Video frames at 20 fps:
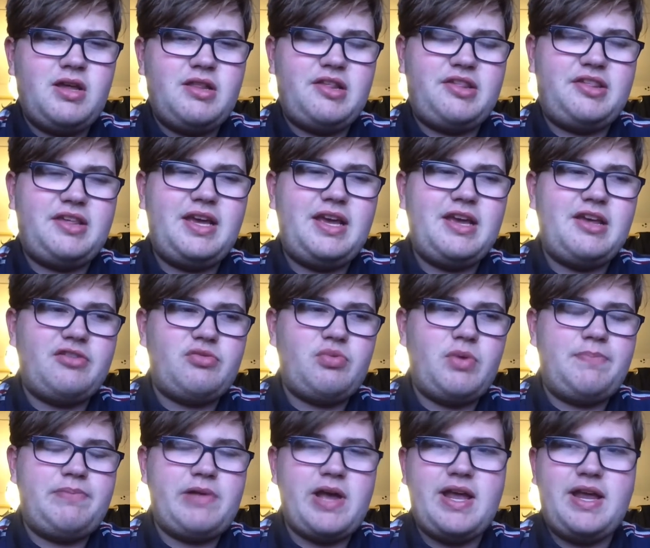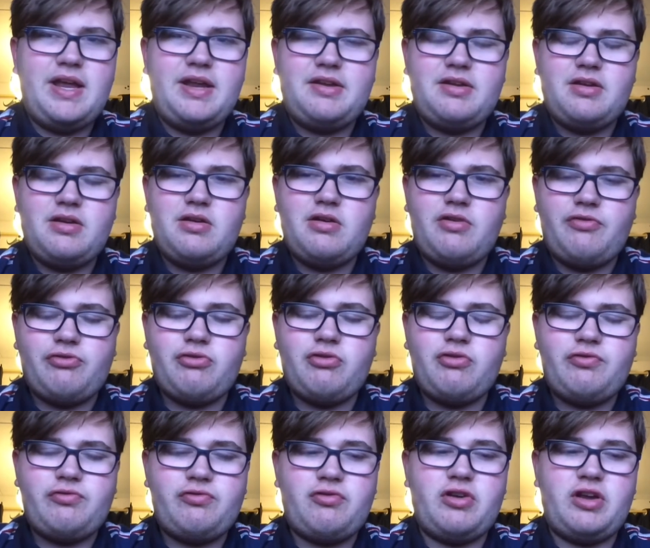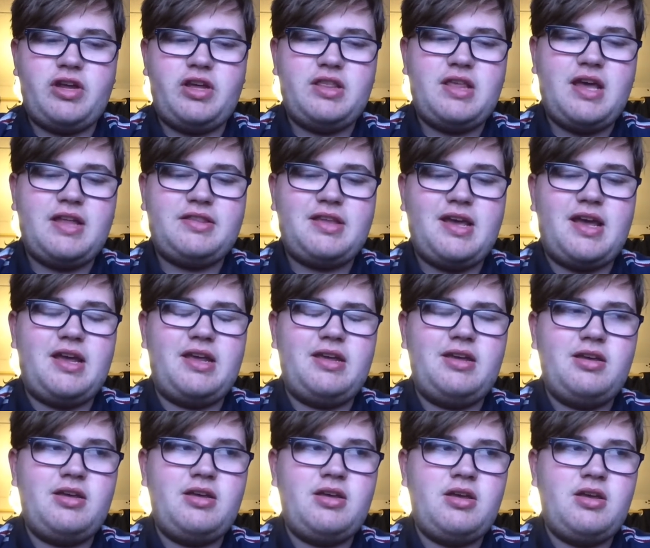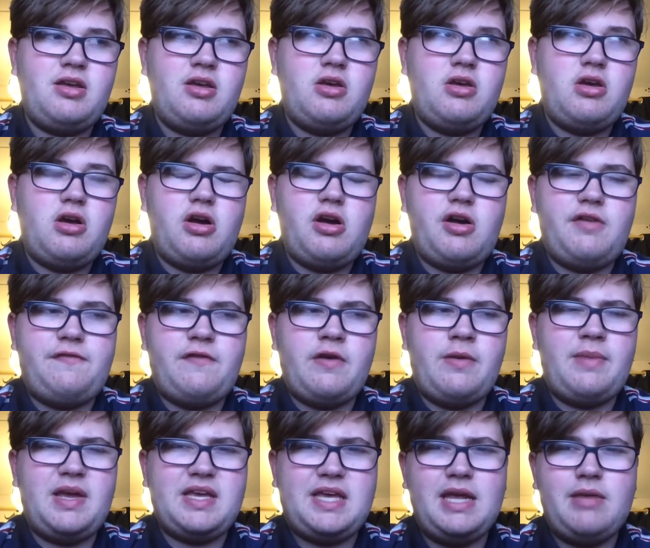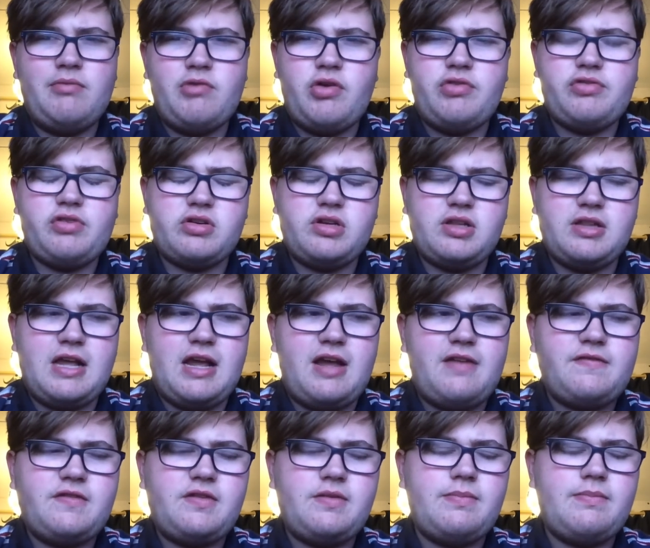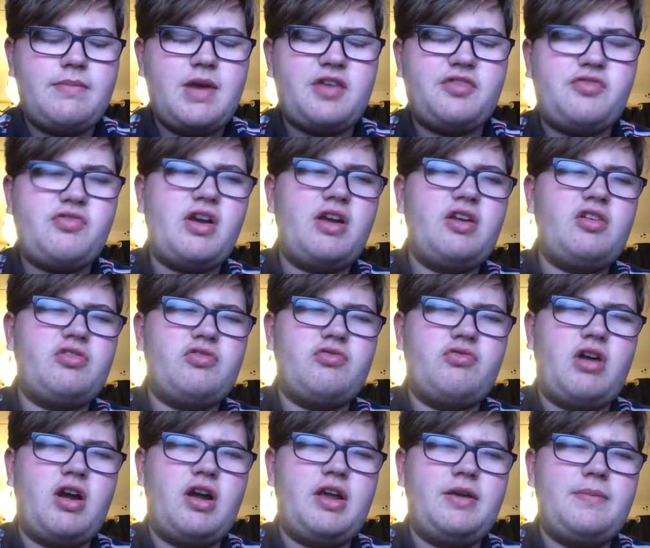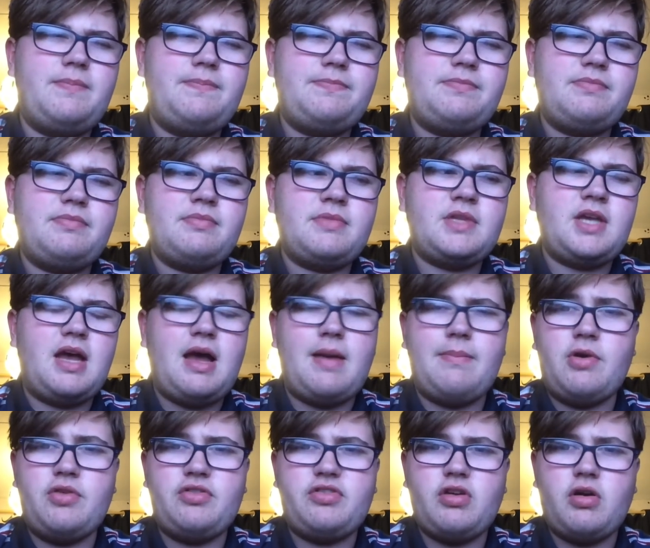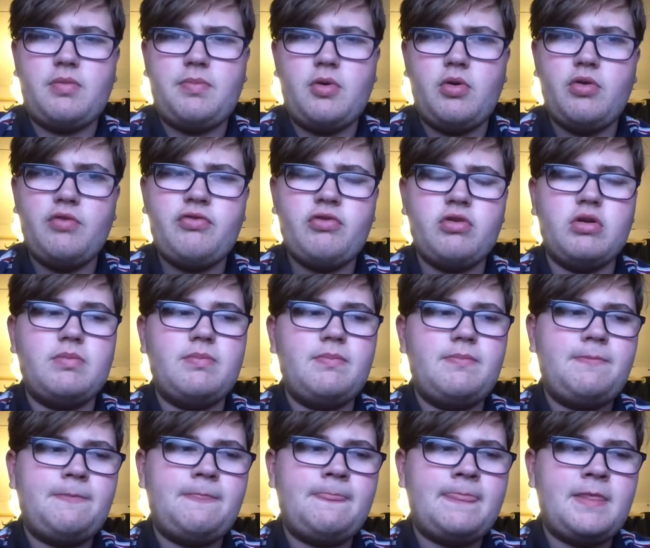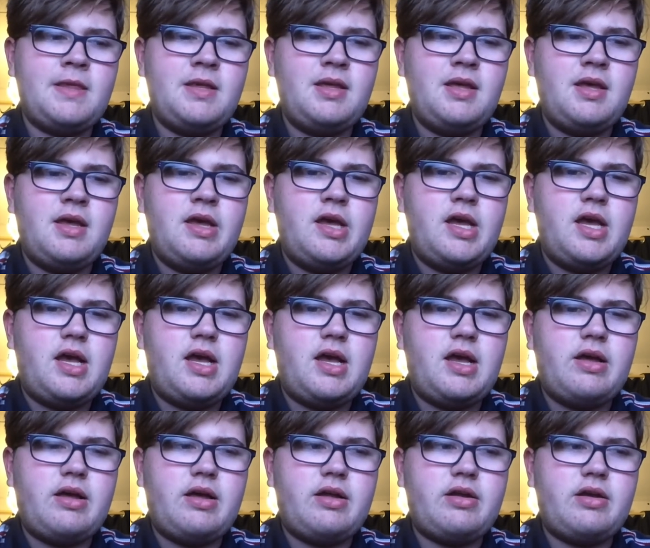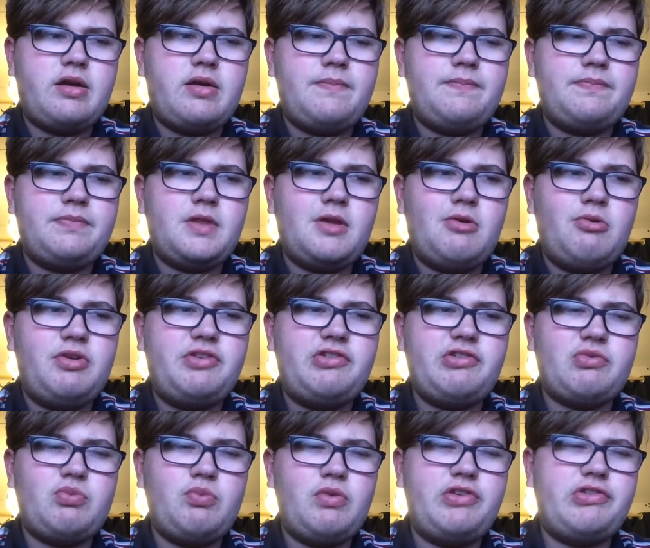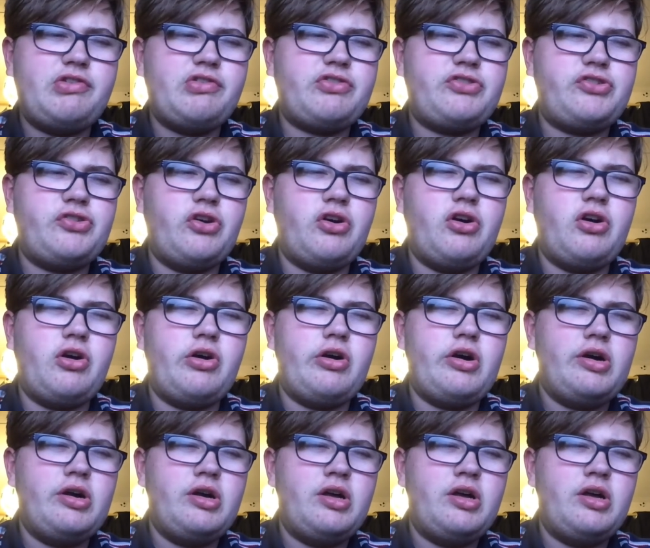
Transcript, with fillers: the thing is, we played a front three that day of um, Akeem Rose on the left, Max Wright on the right, and Moses Ogbu up front. And um, we just we just tore